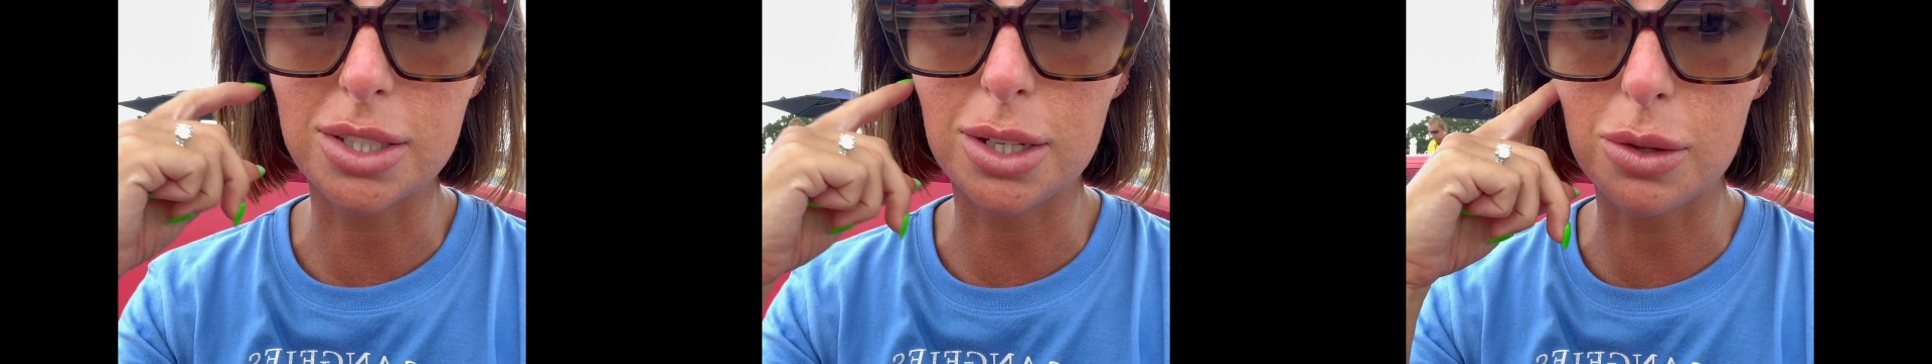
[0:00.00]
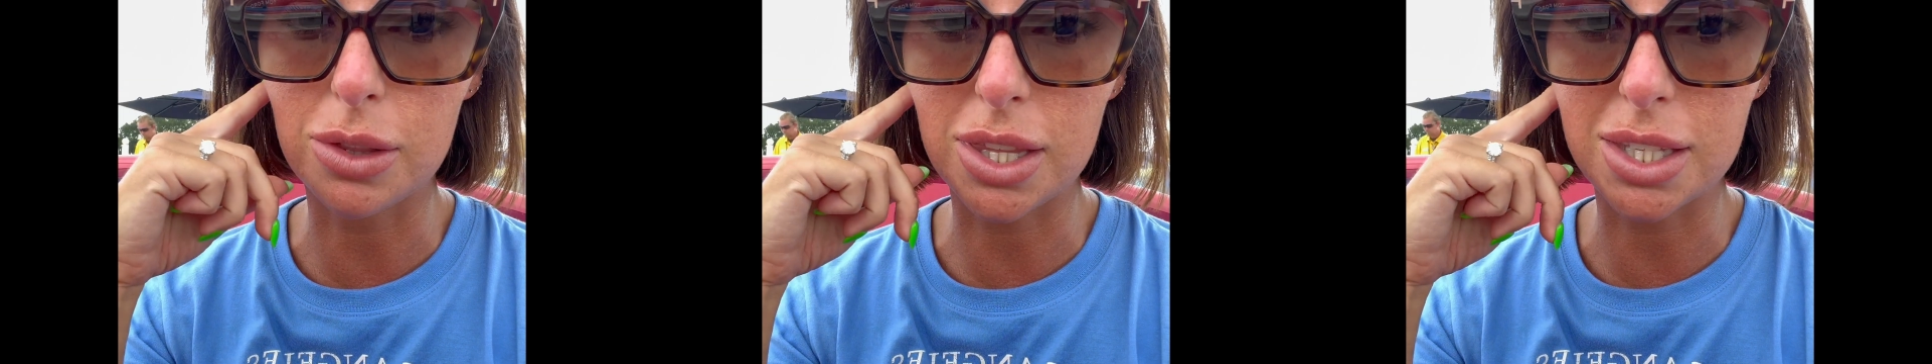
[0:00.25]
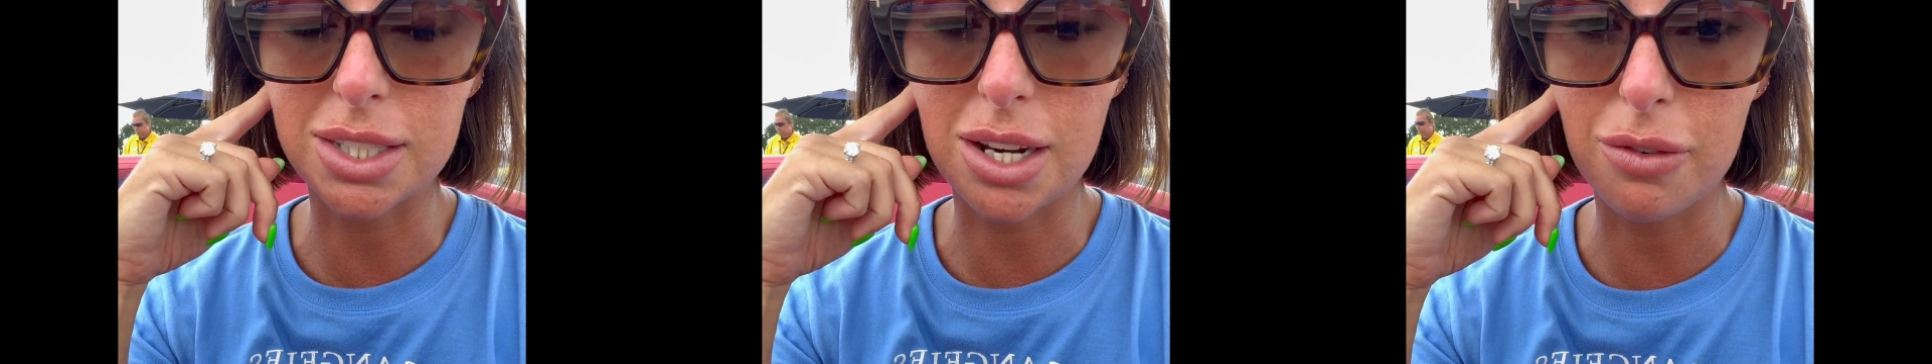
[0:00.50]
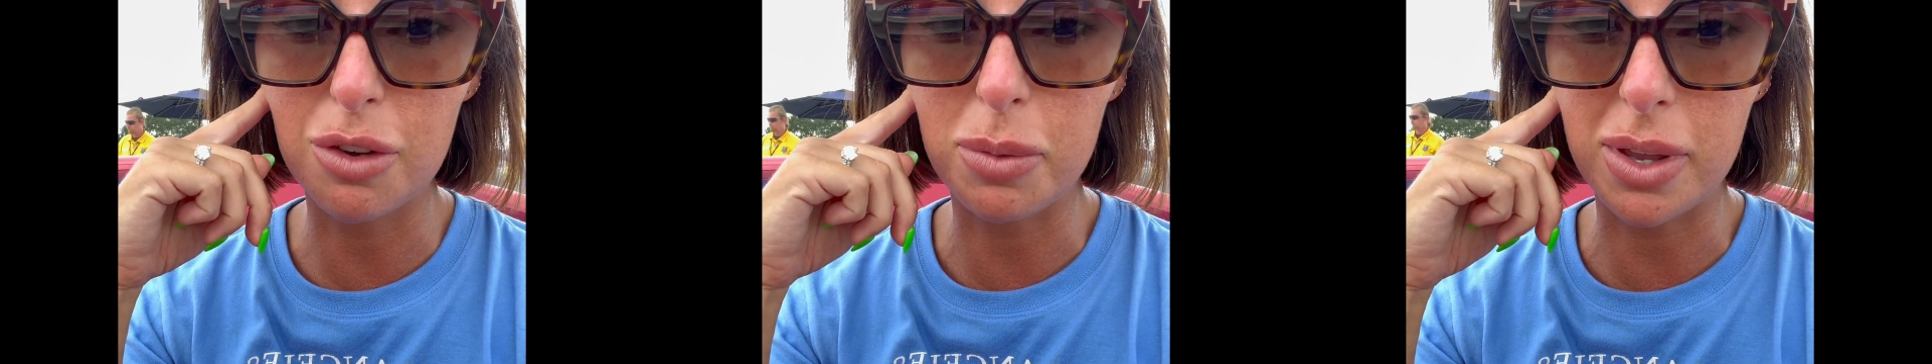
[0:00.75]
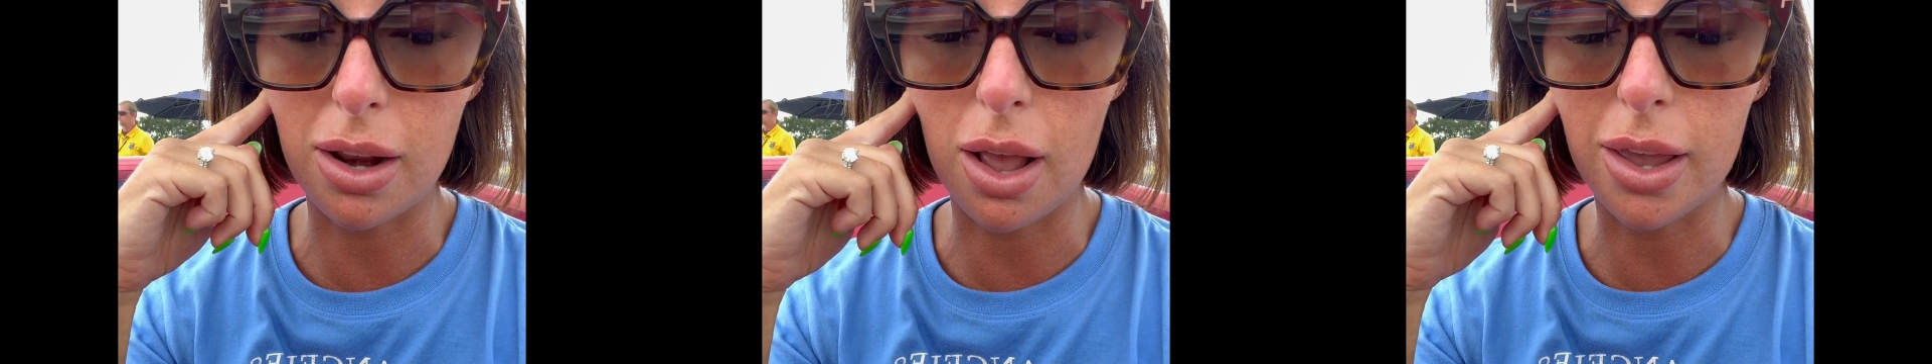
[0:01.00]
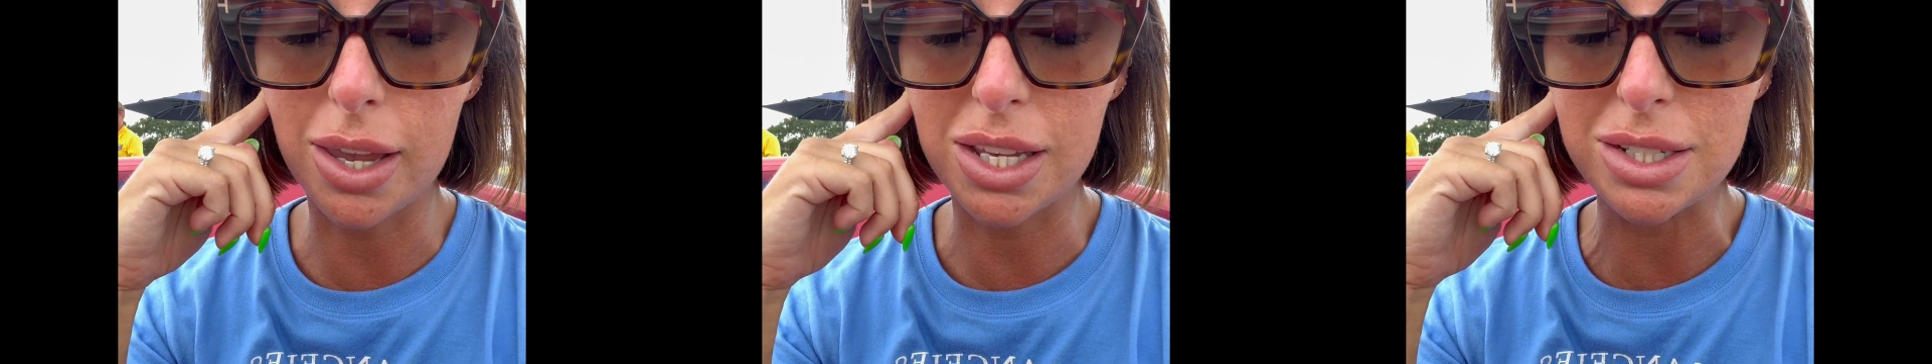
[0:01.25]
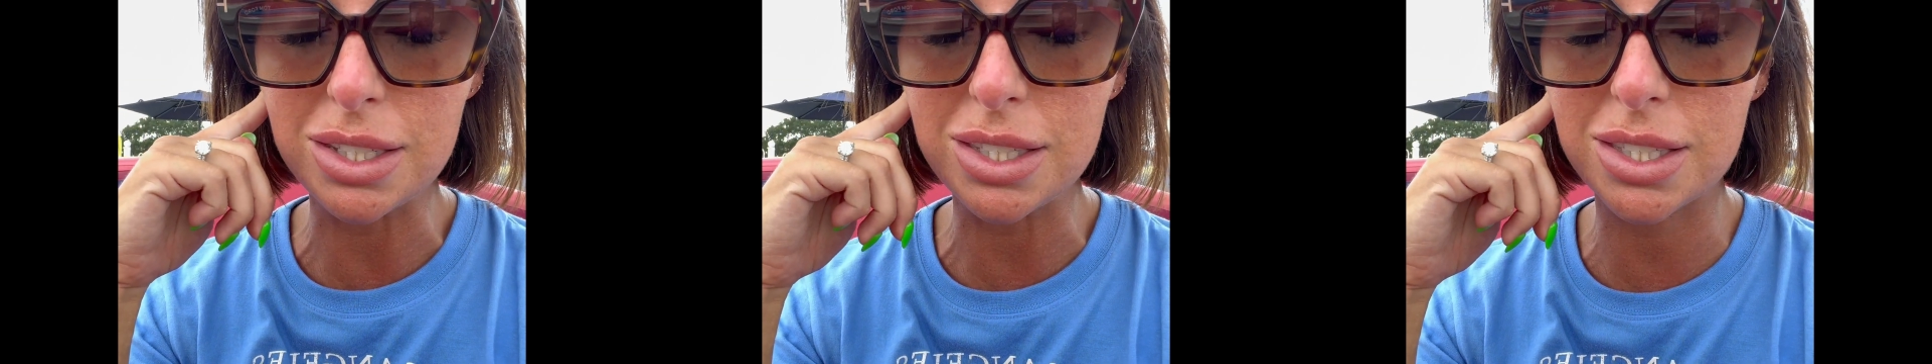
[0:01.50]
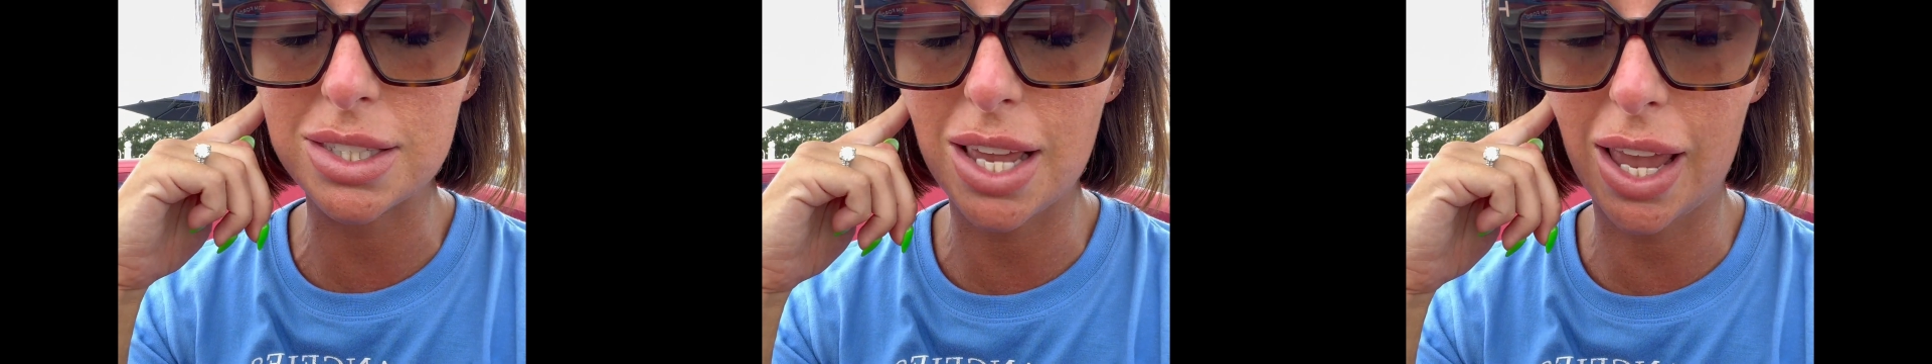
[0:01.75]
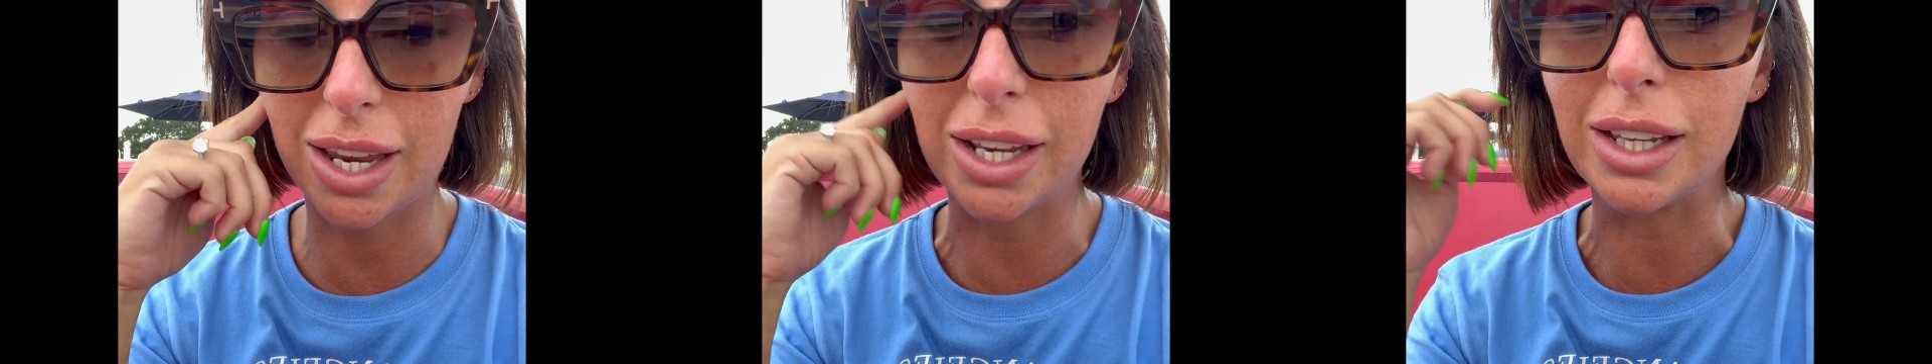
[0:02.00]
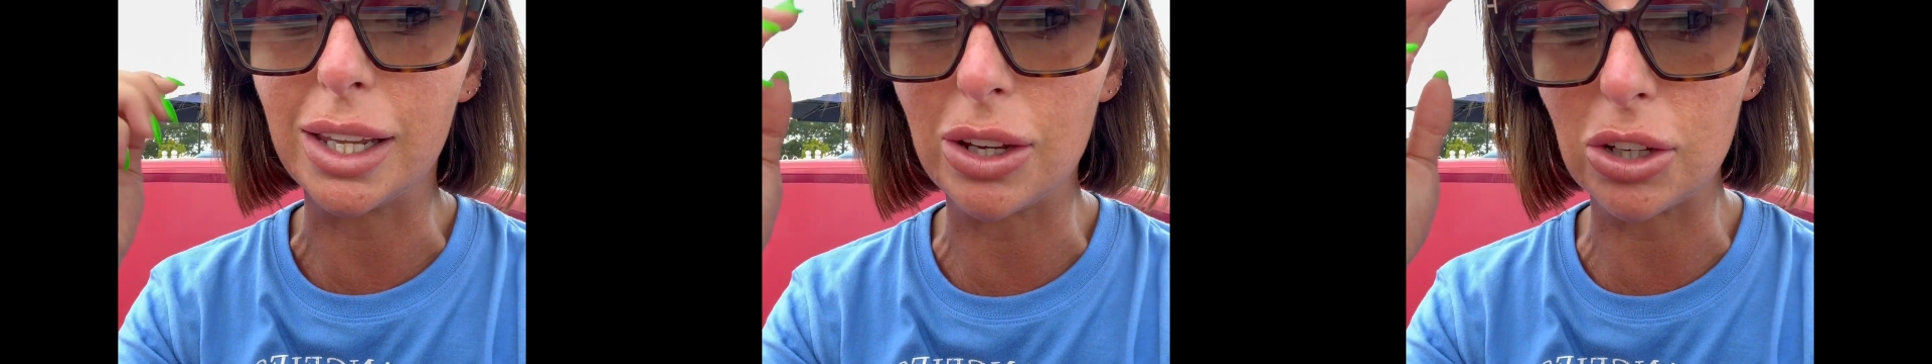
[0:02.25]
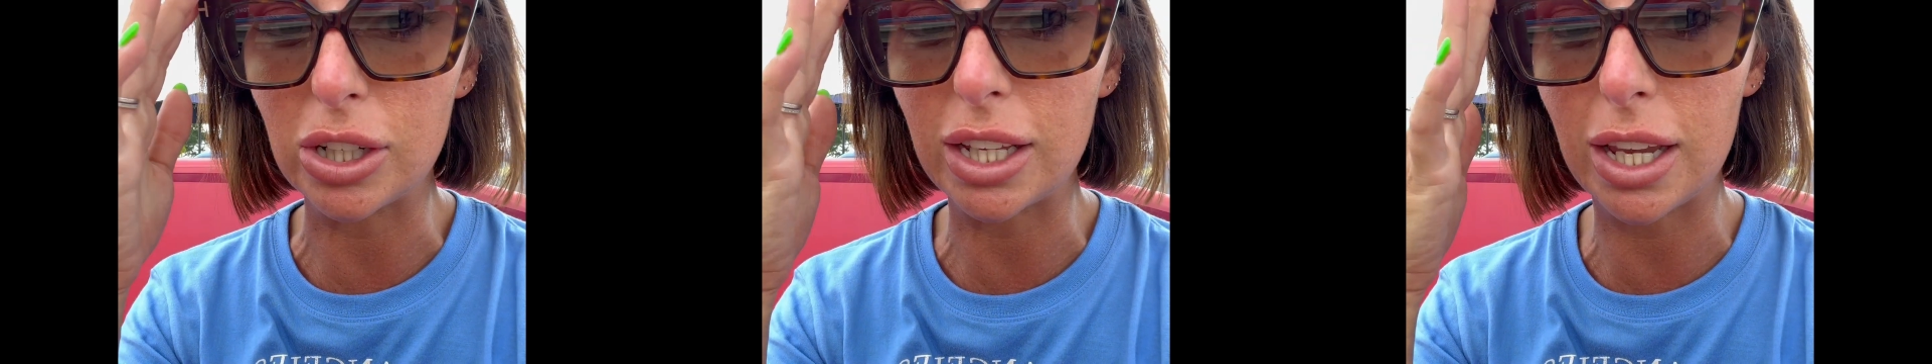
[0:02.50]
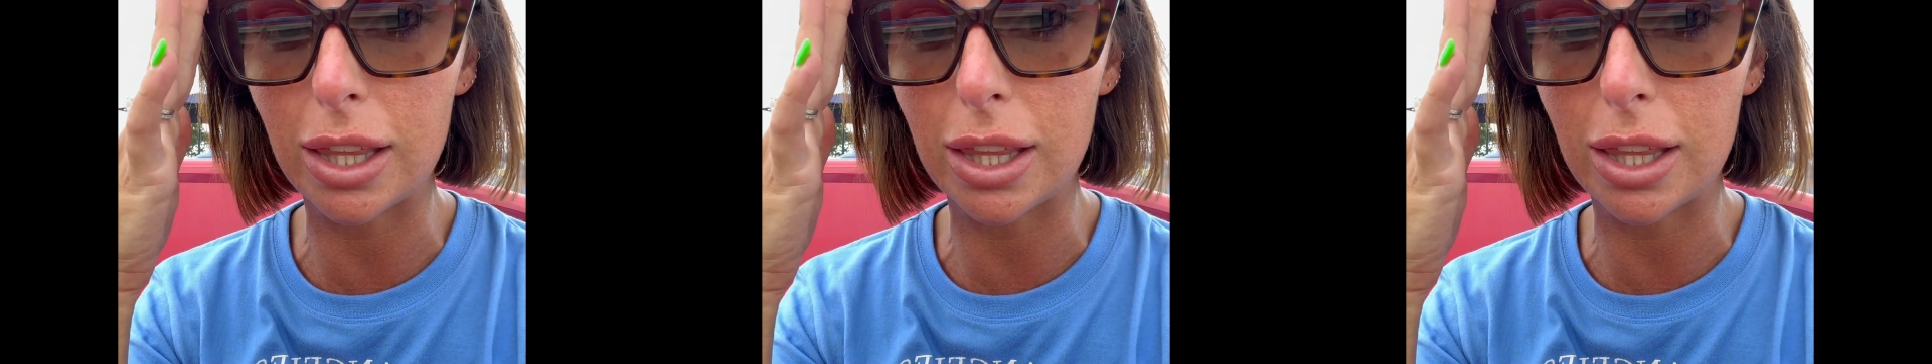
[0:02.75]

So the staff have been insanely good here.